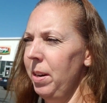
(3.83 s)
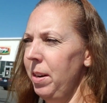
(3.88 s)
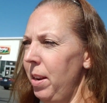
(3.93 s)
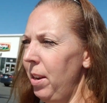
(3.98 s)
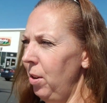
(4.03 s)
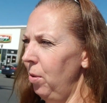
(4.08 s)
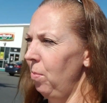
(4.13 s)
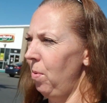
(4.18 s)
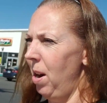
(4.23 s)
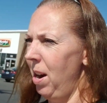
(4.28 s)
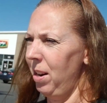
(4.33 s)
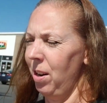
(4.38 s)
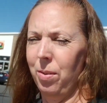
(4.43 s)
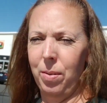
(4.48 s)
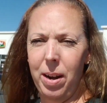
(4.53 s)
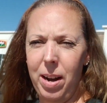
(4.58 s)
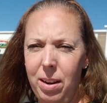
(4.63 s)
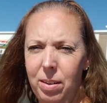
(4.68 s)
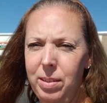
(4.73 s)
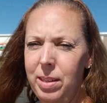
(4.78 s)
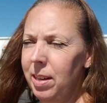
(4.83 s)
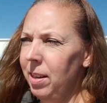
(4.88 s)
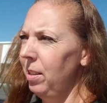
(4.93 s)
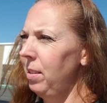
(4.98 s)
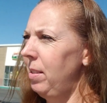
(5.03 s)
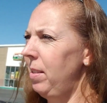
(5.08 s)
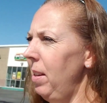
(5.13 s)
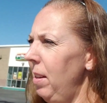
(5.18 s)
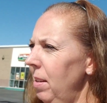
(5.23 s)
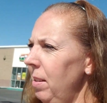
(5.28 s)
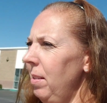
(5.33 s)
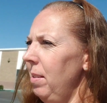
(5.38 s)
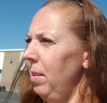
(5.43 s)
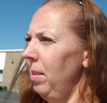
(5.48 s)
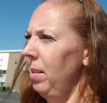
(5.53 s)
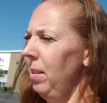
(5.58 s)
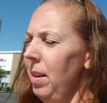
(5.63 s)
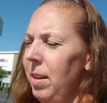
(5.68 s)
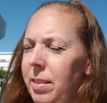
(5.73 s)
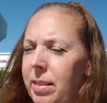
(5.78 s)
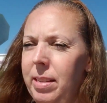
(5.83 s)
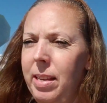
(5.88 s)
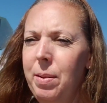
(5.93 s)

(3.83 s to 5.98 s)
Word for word: another walk around because it